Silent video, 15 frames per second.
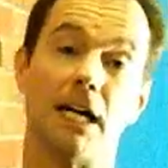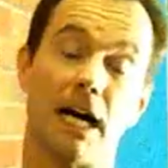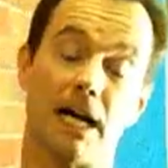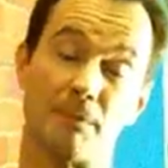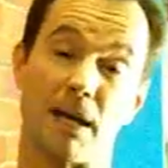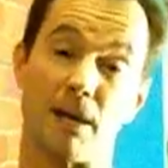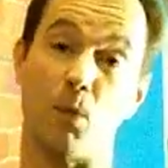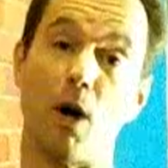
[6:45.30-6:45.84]

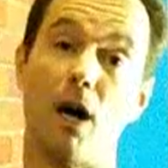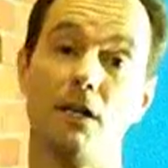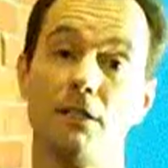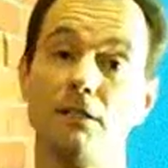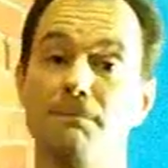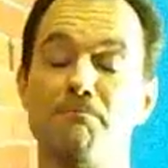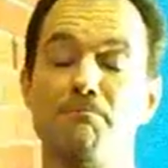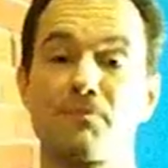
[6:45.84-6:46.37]
on my
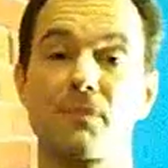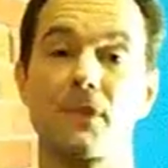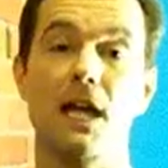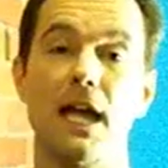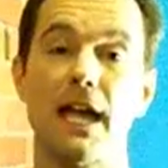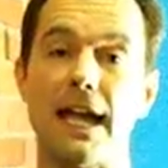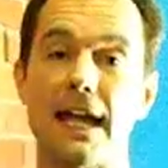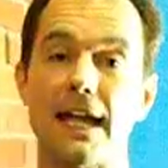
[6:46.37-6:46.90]
wall.
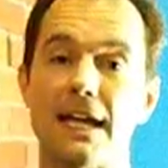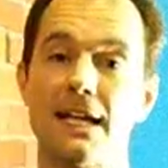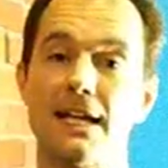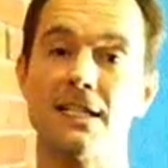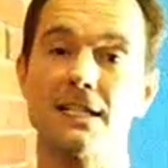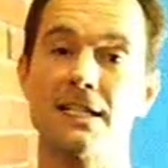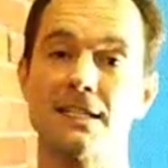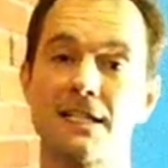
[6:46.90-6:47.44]

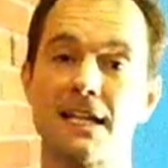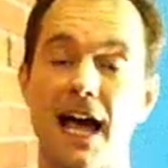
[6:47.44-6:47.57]
And